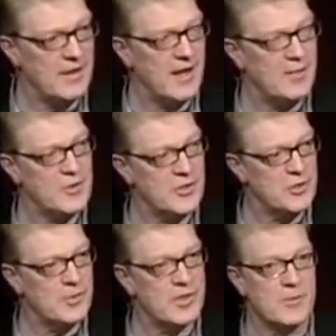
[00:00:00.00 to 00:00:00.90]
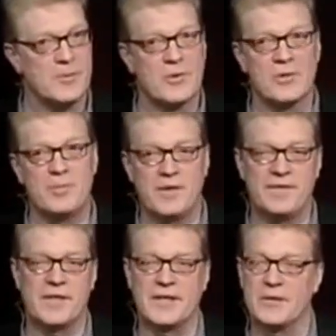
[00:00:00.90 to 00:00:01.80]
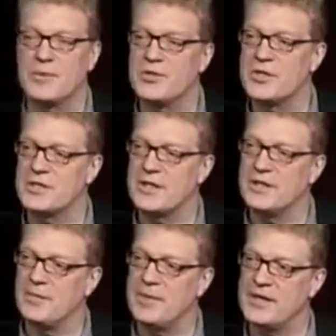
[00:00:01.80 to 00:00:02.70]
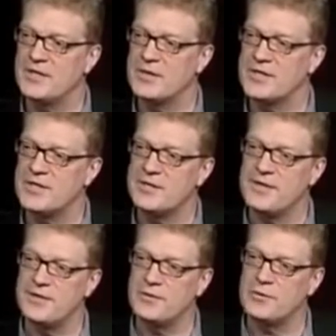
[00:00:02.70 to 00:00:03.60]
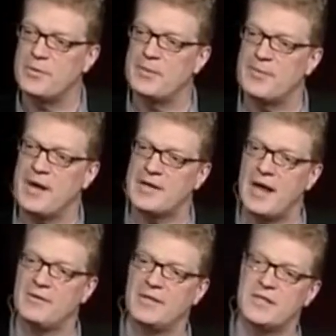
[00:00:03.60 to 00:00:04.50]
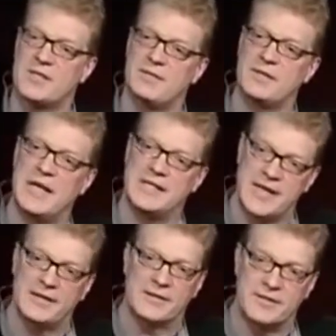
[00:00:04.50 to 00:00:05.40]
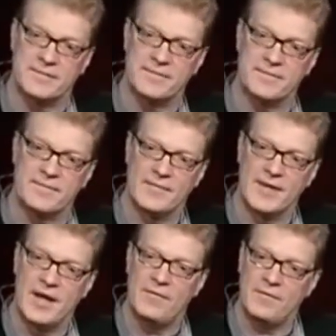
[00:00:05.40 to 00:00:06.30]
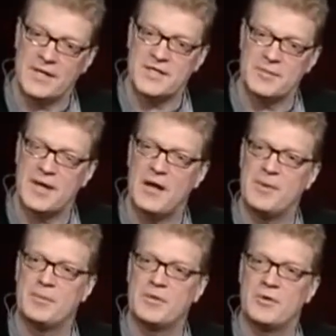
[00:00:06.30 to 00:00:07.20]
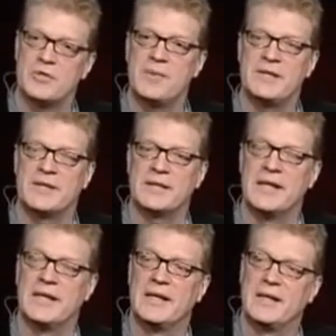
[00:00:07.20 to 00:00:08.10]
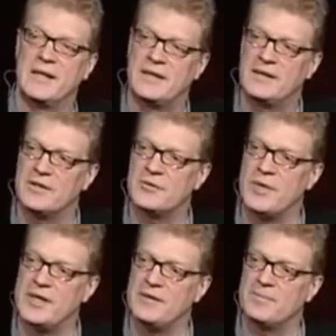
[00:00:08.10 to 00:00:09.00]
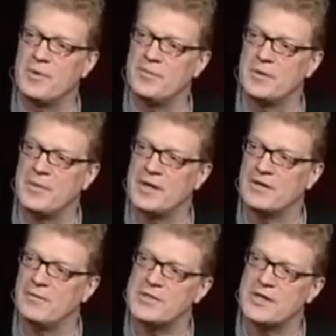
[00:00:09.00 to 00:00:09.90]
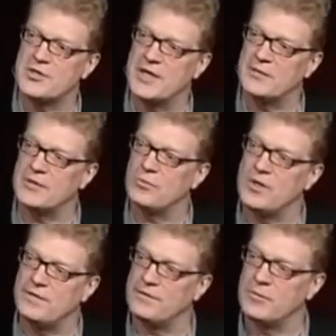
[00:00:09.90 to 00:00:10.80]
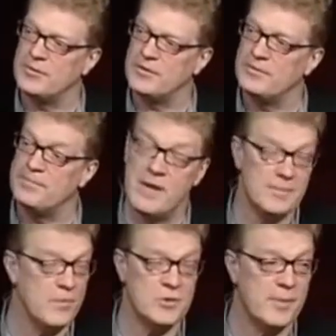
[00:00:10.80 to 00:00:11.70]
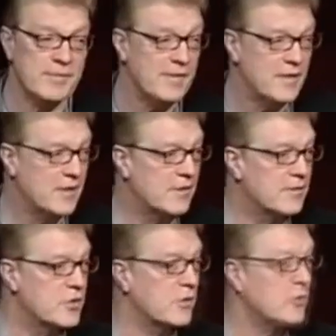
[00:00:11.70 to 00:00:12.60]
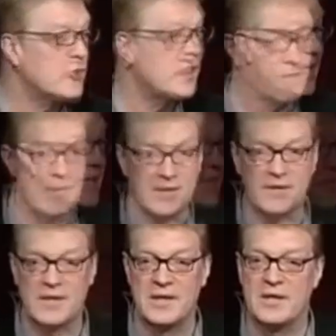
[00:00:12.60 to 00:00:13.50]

I'm doing a new book at the moment called Epiphany, which is based on a series of interviews with people about how they discovered their talent. I'm fascinated by how people got to be there. It's really prompted by a conversation I had with a wonderful woman who most people have never heard of. She's called Gillian, Lynn.